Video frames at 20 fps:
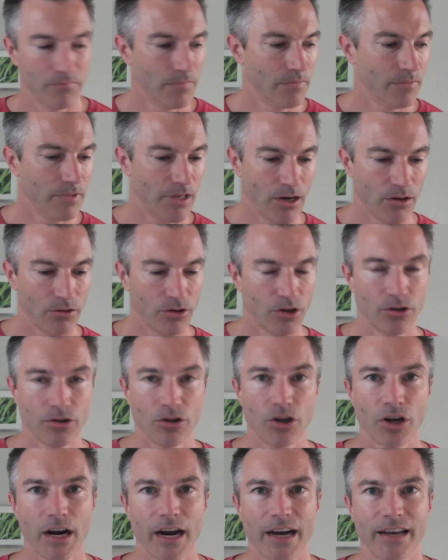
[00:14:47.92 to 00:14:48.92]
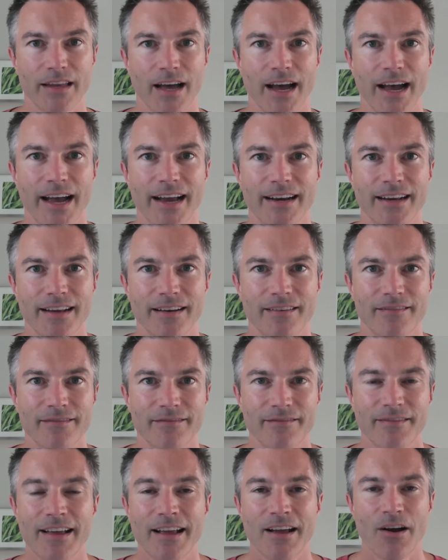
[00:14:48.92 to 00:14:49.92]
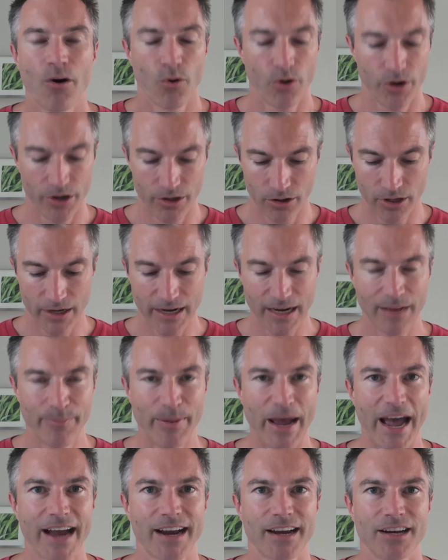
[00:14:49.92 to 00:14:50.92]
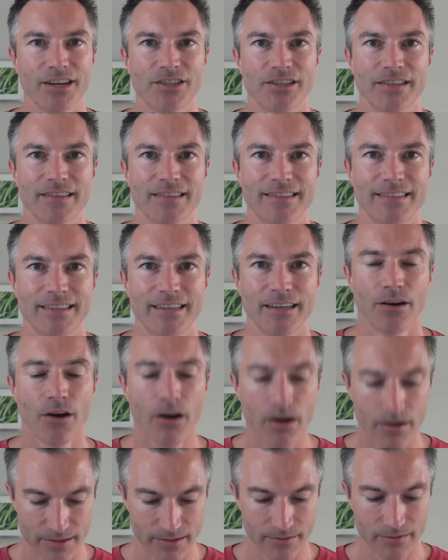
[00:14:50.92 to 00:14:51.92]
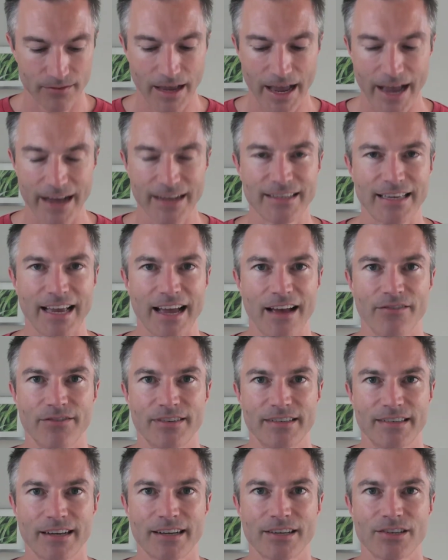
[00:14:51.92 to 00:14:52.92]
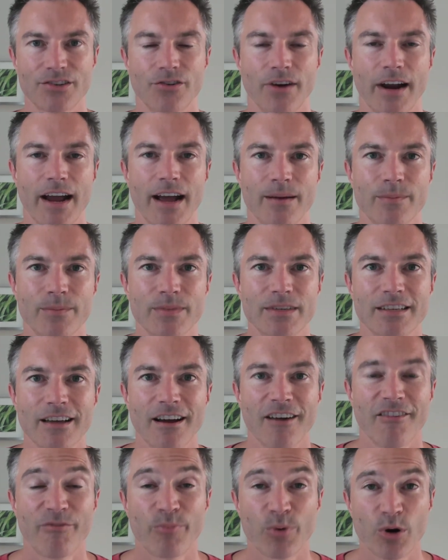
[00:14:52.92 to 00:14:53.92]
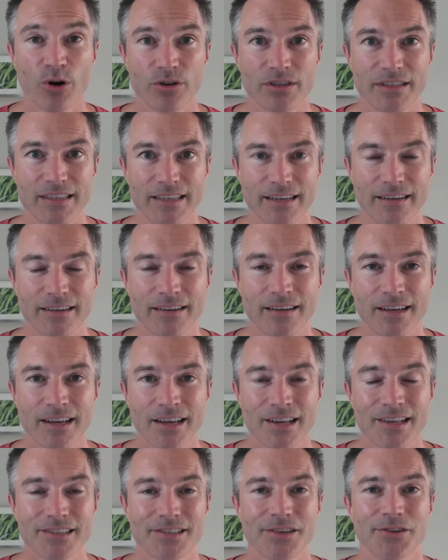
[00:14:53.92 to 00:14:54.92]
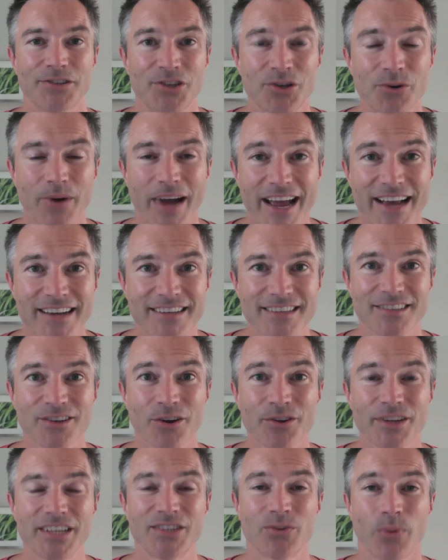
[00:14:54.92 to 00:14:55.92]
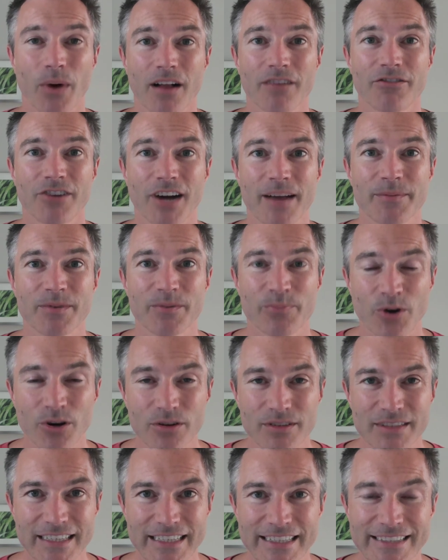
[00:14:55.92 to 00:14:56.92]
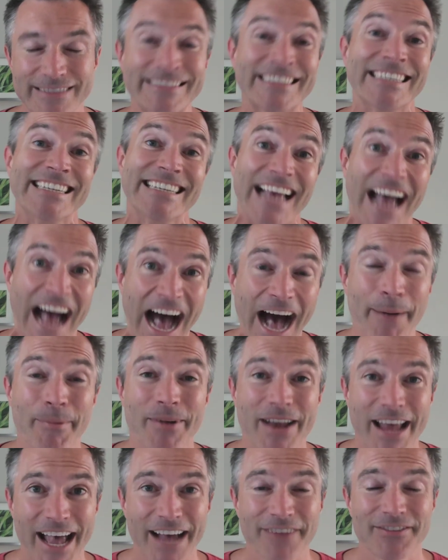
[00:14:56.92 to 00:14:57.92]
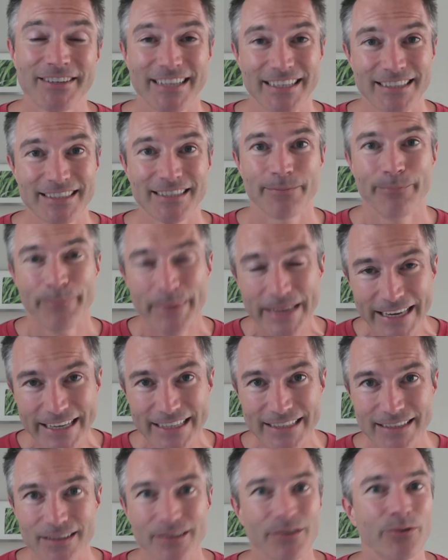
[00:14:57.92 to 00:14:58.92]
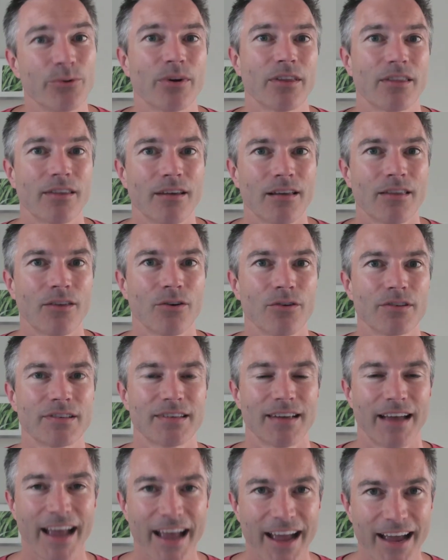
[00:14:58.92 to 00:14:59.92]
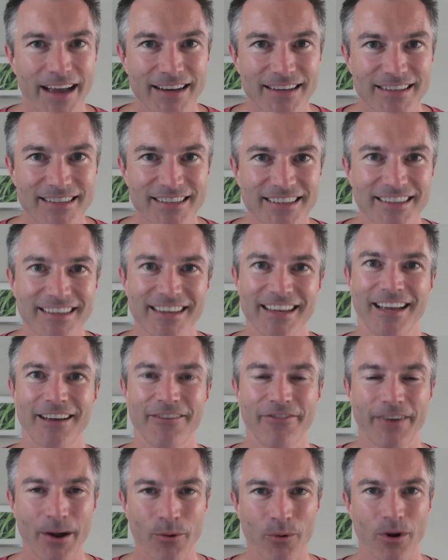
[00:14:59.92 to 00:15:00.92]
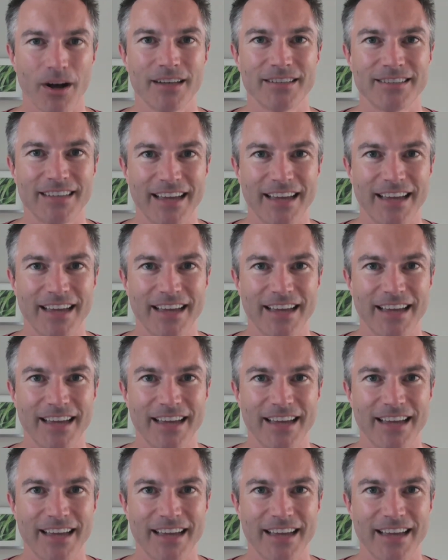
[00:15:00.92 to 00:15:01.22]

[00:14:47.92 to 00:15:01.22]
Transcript: look online or you look at a package and see, eggs have 6 grams of protein. So 2 eggs is only 12 grams of protein. I'm going to have to get some meat with those eggs if I want to